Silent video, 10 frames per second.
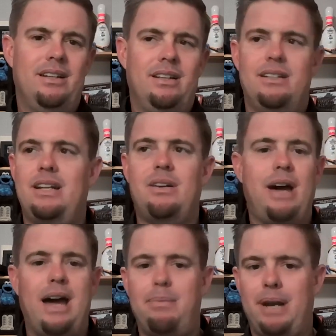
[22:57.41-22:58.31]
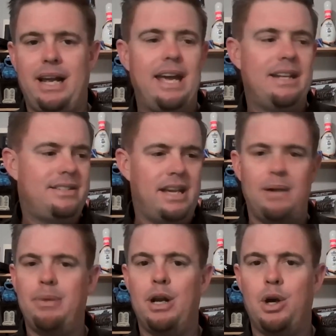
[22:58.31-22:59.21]
It's not going to happen. I can't say I'm
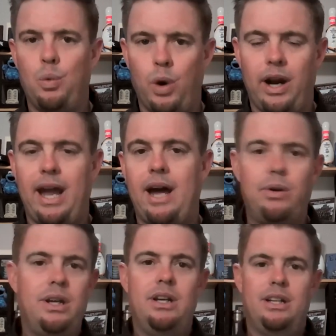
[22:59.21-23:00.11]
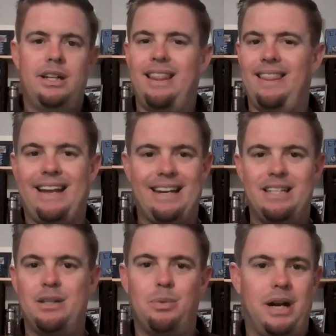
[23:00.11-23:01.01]
going to go work out like I
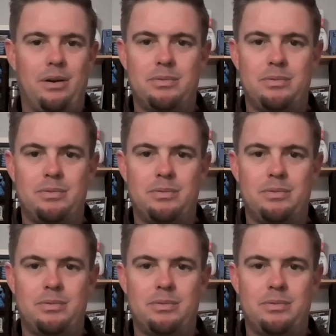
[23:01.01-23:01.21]
did when I was